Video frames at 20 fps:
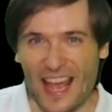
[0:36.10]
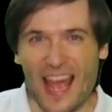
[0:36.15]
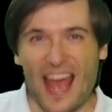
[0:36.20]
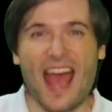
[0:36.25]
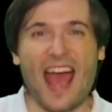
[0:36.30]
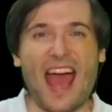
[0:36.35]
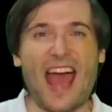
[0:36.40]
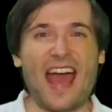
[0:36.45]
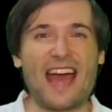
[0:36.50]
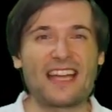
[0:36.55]

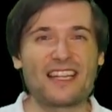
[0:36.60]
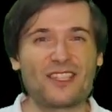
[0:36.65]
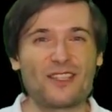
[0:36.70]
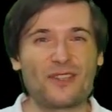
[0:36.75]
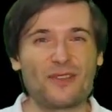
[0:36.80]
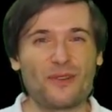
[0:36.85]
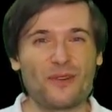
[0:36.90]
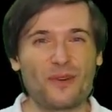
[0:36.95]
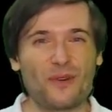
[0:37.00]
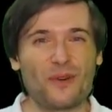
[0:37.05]
and
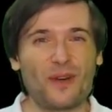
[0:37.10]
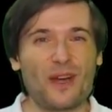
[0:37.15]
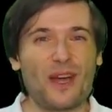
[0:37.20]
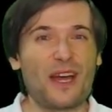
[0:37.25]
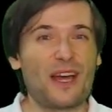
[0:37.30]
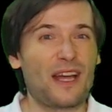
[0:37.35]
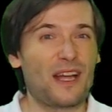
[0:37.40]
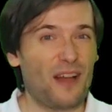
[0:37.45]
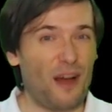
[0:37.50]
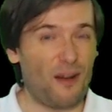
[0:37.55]
to
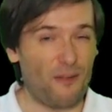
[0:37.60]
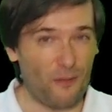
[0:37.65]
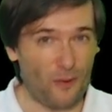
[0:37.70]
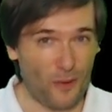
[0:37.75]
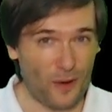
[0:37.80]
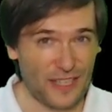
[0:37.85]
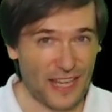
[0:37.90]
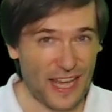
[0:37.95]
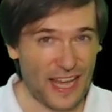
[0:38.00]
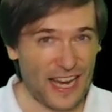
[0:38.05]

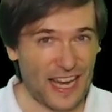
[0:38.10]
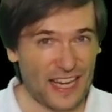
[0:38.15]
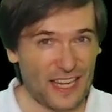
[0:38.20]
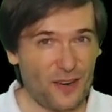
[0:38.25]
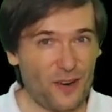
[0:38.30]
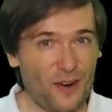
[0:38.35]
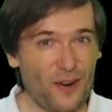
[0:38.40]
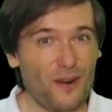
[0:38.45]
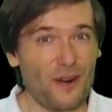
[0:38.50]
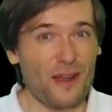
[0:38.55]
avoid getting
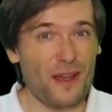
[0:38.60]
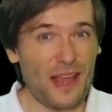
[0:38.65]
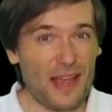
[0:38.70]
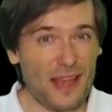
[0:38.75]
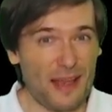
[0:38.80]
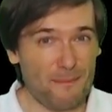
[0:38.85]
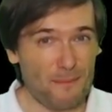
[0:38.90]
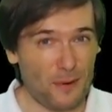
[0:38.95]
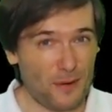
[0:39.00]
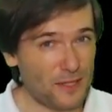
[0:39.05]
your
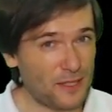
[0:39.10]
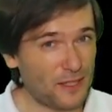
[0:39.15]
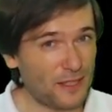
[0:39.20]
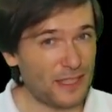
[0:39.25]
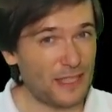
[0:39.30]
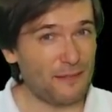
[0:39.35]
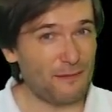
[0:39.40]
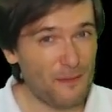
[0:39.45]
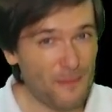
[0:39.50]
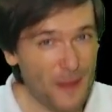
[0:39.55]
personal
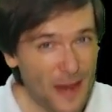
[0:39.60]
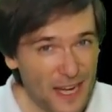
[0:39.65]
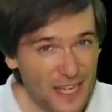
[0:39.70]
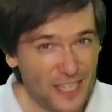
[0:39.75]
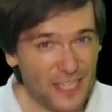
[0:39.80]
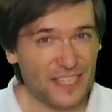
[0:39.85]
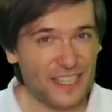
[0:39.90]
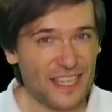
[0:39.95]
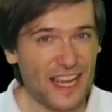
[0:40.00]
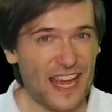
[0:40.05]

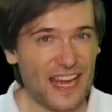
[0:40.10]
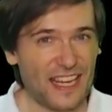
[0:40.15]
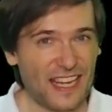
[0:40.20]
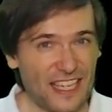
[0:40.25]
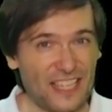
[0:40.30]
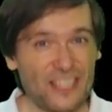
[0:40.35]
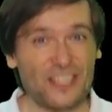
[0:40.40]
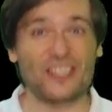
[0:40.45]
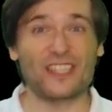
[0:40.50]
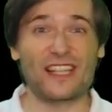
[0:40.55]
information
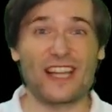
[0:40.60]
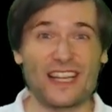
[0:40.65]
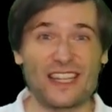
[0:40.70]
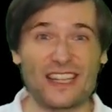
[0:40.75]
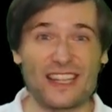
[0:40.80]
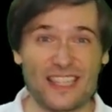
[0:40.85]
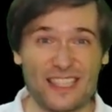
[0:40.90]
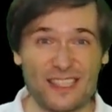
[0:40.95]
taken, just like this